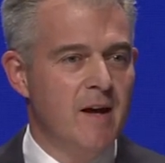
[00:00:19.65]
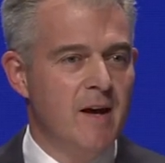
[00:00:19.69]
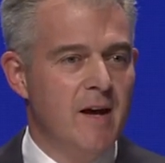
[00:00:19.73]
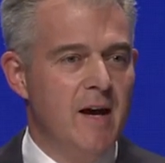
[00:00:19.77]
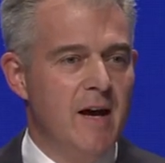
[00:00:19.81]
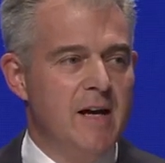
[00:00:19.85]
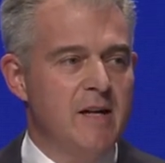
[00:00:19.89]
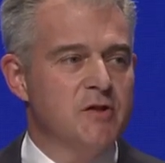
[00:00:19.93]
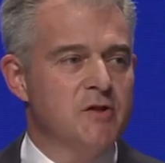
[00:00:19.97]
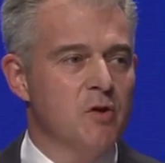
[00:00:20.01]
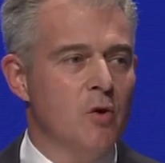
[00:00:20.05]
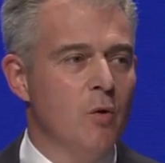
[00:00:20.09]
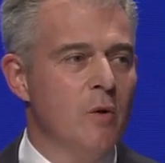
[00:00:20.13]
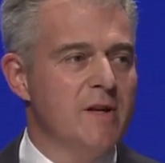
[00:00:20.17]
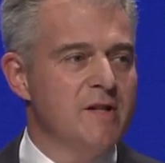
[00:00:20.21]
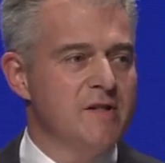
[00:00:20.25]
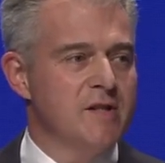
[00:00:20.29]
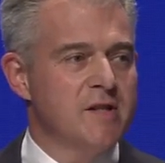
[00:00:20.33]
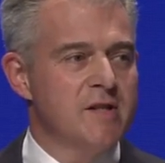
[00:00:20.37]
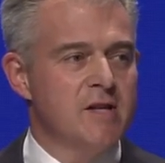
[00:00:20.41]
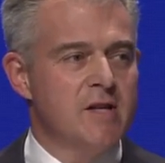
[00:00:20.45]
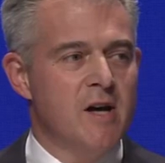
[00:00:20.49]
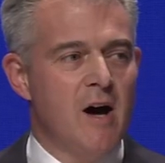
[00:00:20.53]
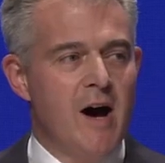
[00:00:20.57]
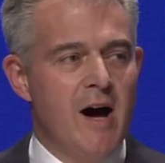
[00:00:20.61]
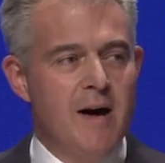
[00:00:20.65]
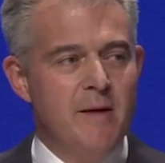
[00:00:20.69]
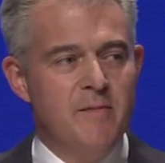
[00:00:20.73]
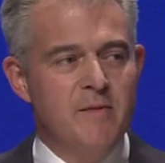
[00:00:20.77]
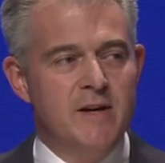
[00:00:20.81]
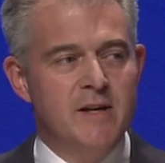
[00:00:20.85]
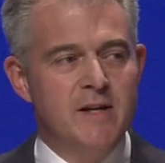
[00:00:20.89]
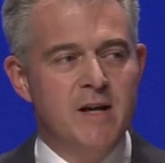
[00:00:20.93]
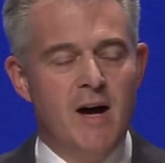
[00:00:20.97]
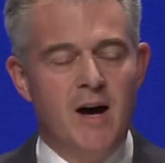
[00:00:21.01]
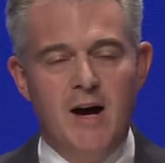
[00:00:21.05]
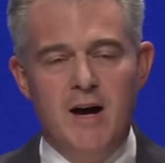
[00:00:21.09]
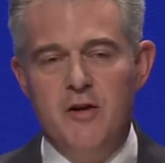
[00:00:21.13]
It's always a time
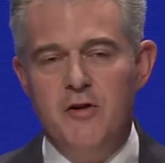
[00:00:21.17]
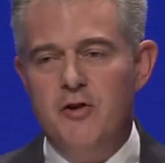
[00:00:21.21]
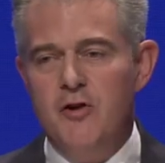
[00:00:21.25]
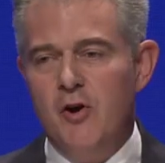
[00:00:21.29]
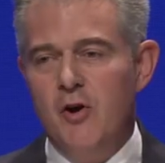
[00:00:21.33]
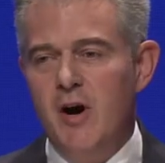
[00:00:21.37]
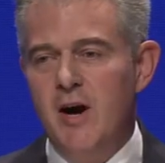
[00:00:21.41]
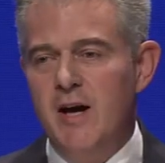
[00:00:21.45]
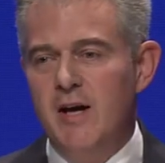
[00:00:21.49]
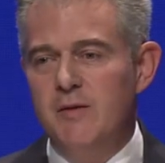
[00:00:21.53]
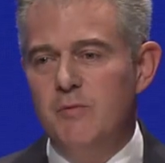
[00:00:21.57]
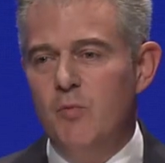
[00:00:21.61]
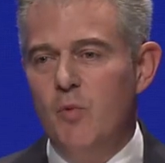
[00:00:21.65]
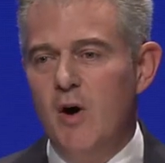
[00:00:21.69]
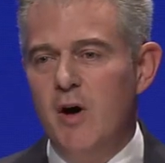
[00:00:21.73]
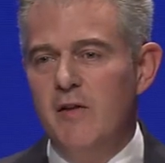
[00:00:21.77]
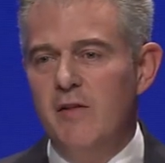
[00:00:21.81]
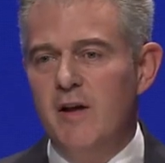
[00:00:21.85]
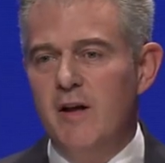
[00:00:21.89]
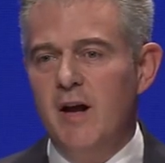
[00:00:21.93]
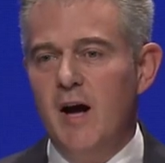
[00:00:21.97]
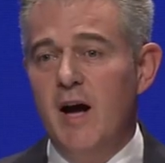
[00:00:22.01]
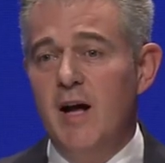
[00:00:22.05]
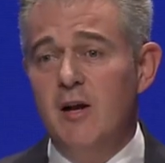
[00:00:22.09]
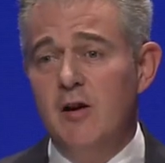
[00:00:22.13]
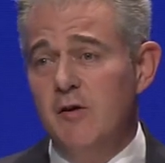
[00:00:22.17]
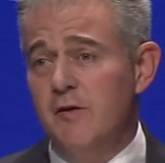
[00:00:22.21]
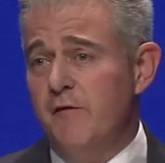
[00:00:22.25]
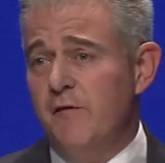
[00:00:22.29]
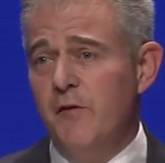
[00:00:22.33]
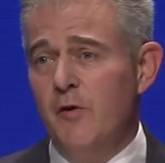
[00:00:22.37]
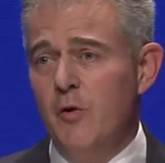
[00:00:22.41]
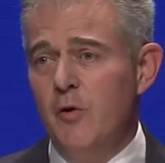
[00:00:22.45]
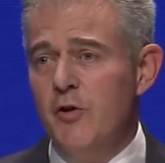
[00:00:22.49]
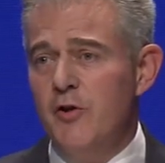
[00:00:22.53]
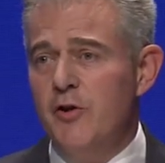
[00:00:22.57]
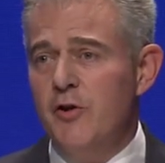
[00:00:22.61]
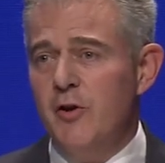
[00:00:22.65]
that I enjoy and one that I look
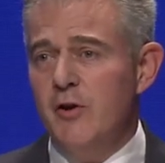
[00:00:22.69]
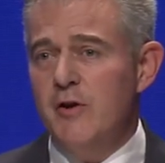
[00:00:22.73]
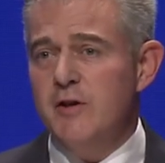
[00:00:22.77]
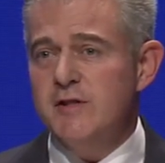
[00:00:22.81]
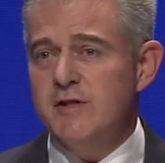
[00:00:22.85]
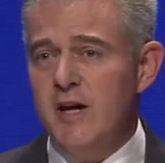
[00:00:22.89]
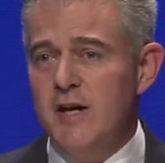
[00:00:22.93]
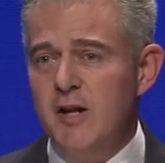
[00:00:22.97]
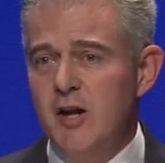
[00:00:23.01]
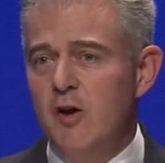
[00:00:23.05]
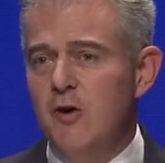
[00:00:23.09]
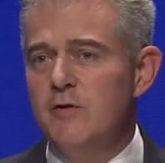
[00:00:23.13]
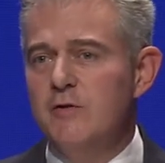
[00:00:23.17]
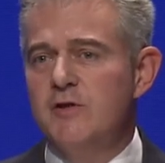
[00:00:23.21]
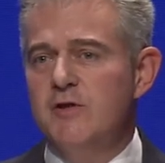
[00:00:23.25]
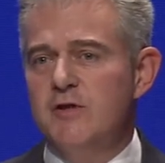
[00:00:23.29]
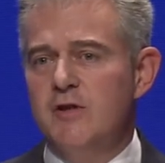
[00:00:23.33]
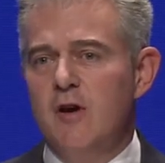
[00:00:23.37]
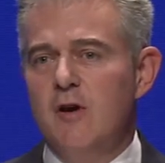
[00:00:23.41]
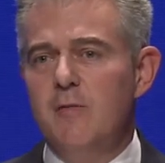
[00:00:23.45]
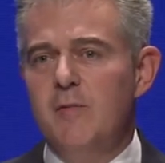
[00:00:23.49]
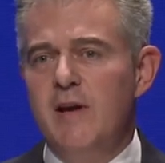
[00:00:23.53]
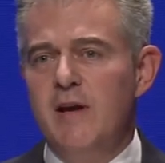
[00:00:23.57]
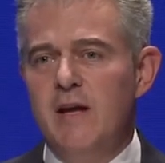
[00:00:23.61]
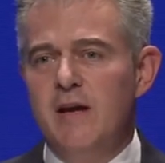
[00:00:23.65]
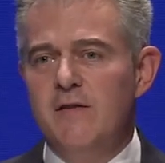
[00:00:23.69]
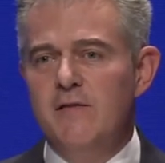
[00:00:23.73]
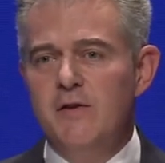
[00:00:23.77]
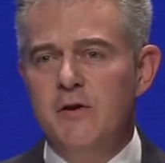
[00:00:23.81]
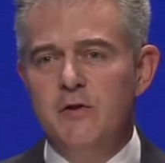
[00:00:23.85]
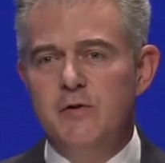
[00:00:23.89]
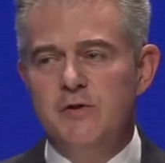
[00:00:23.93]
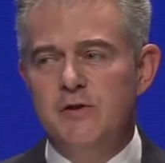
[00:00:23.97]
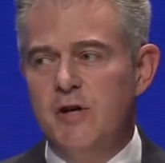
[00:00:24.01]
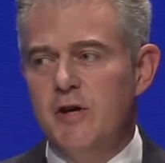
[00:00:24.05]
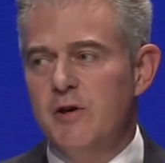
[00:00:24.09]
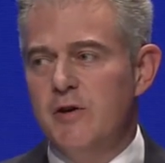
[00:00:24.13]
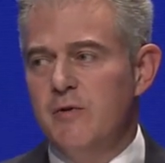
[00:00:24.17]
forward to, as I know so many of you
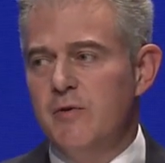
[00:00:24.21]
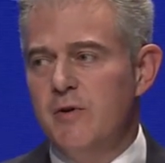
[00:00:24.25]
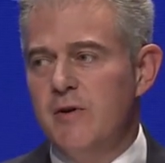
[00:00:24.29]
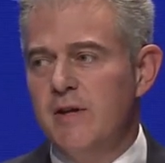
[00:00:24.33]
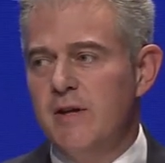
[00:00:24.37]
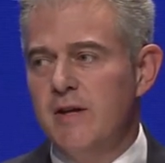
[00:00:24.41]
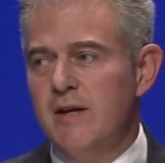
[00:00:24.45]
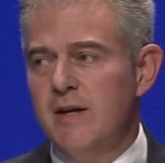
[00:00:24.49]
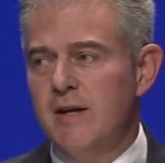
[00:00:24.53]
do.